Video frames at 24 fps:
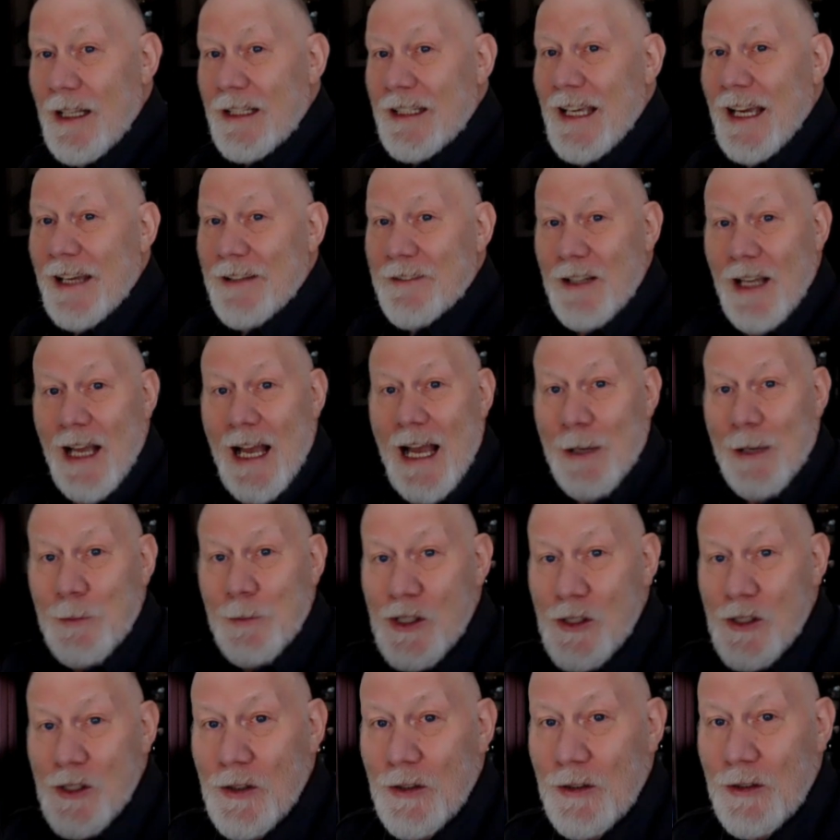Yet I
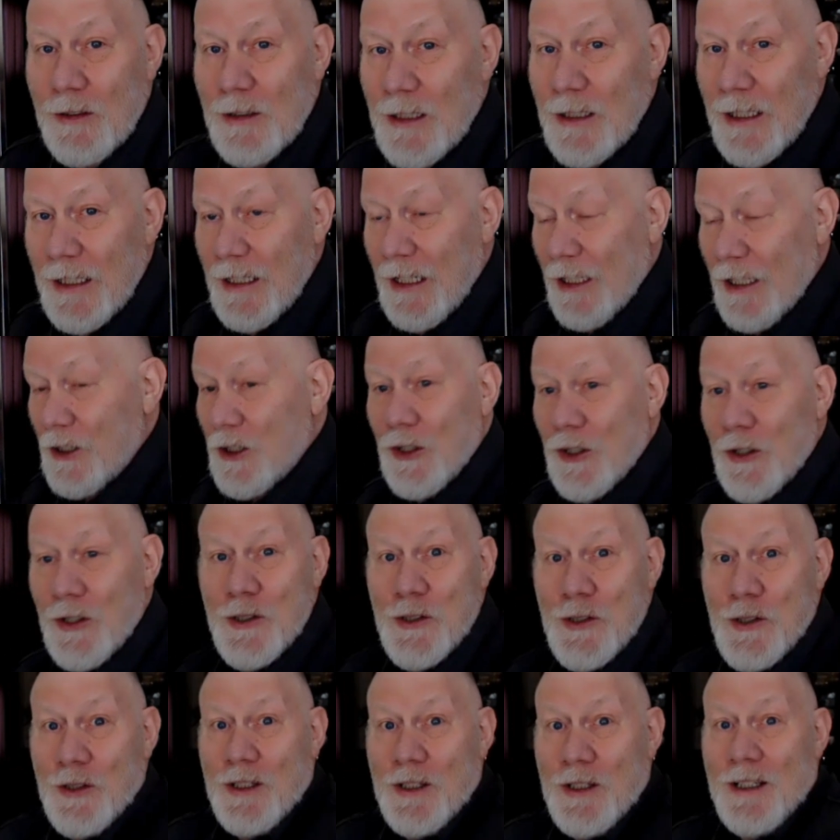would certainly
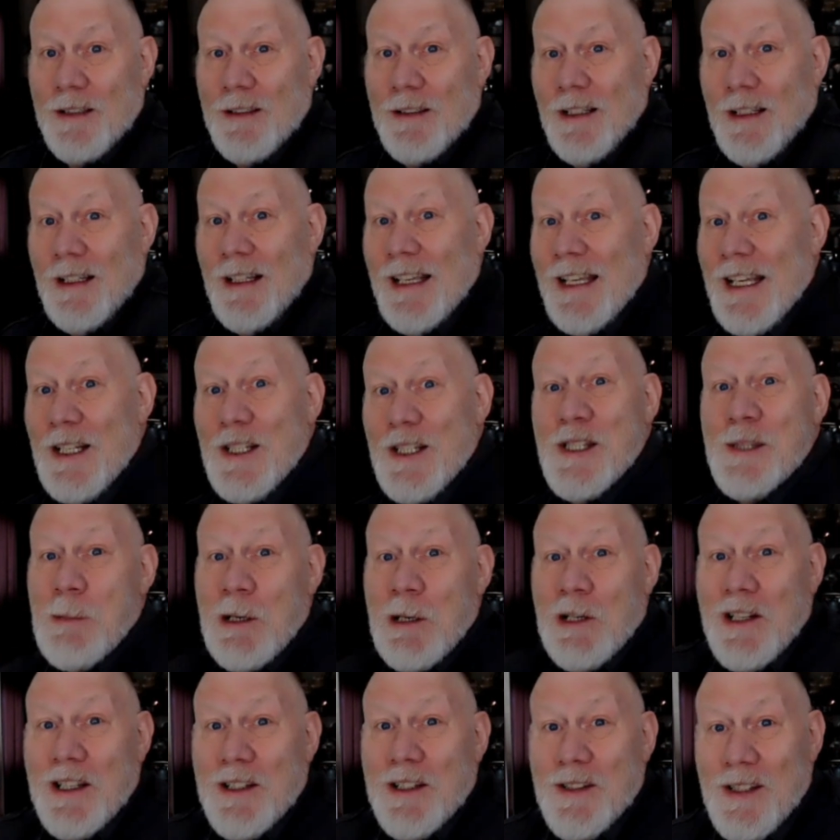encourage you to
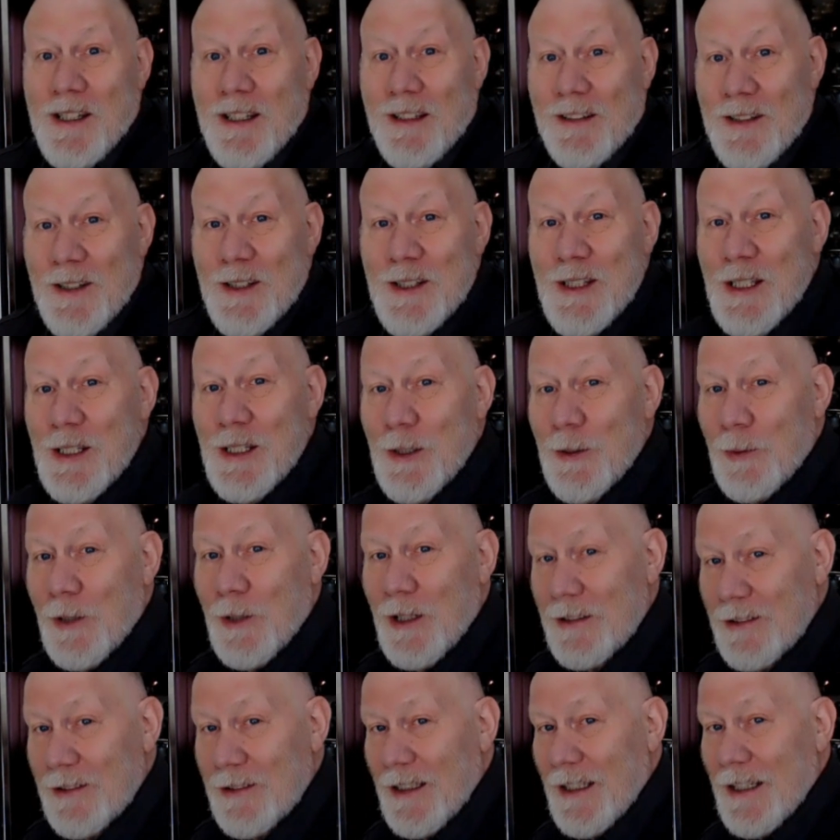experience it and see
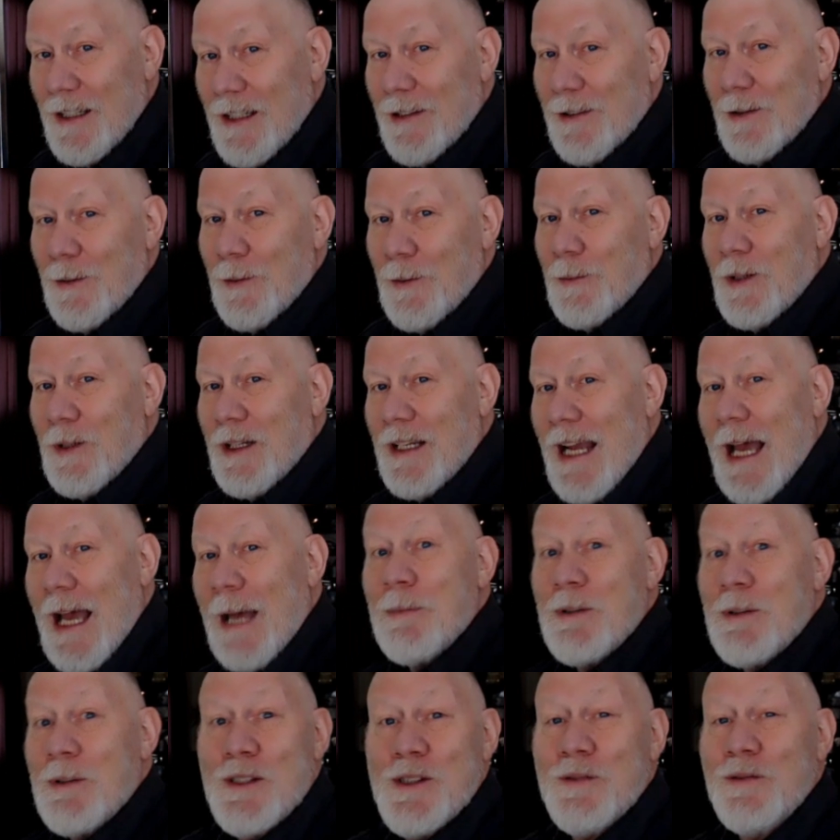what uh, what
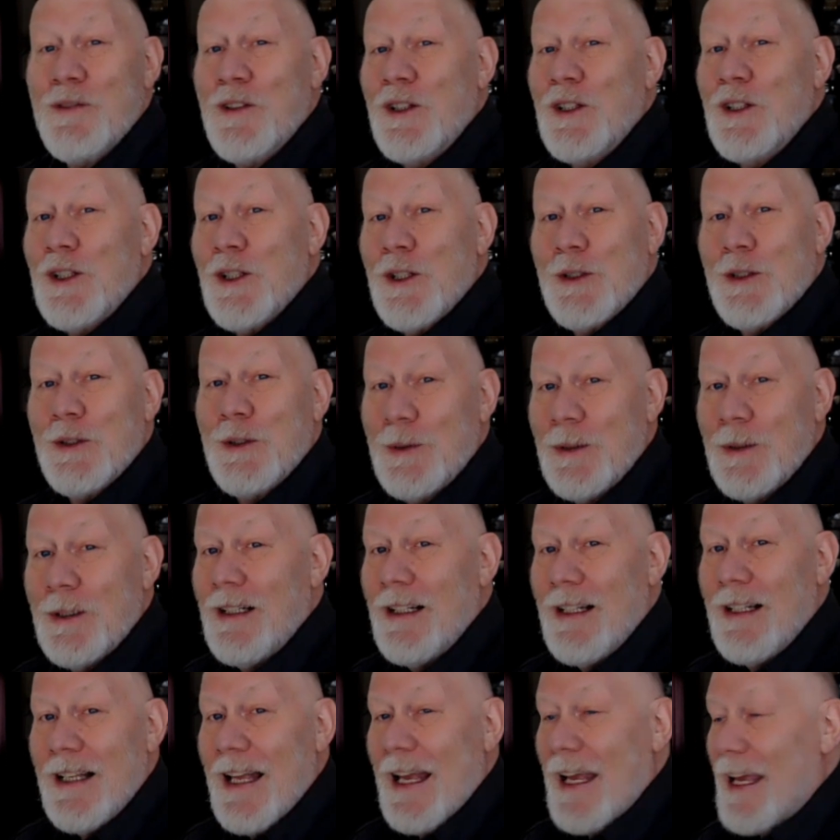happens for you
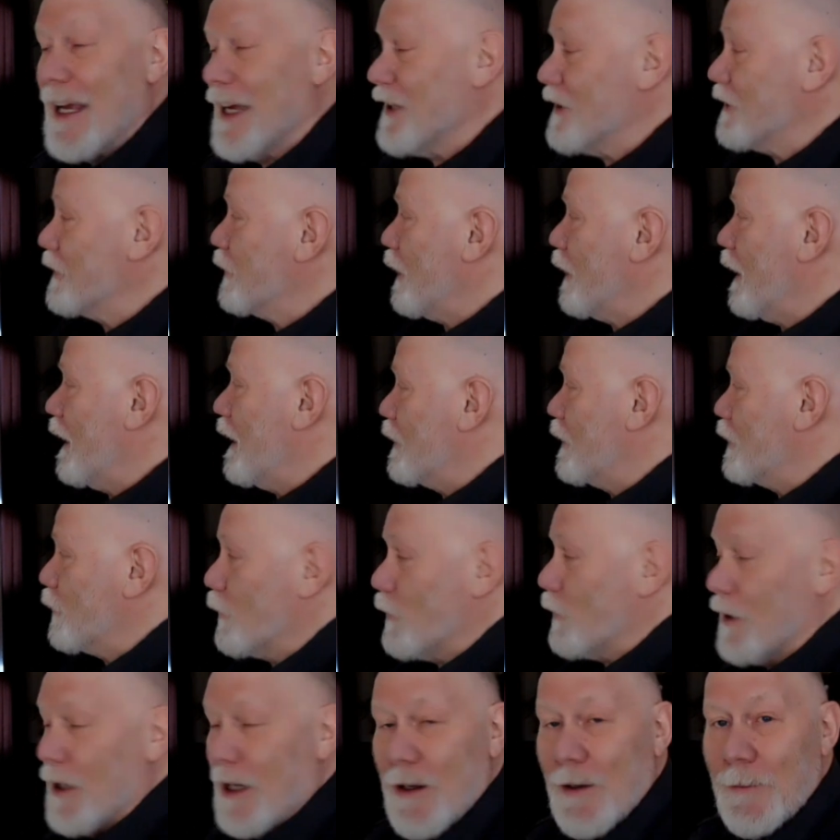as as
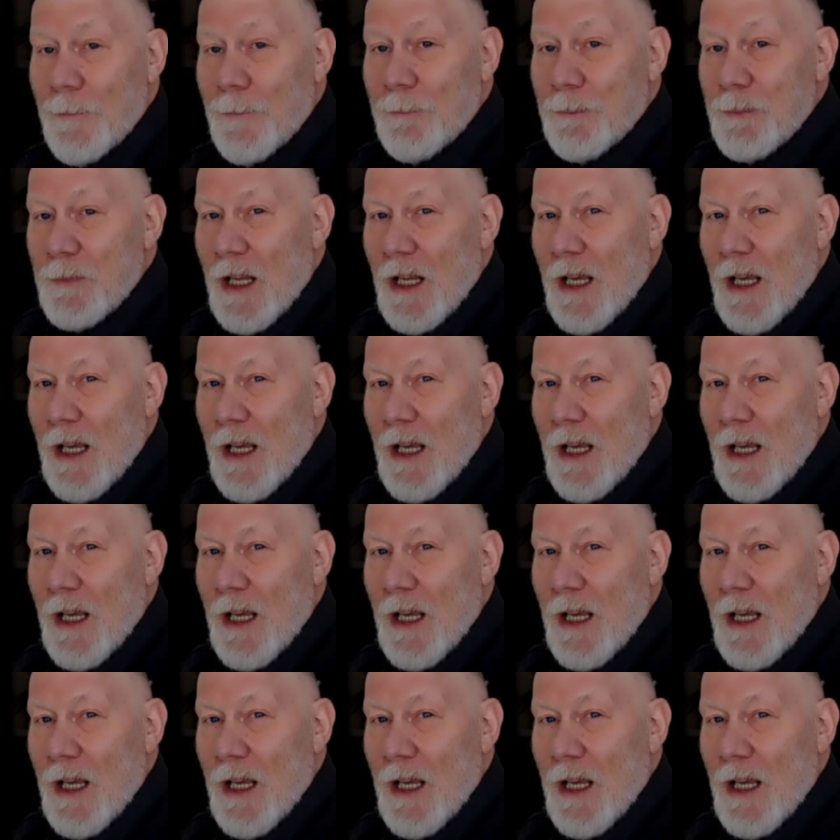well.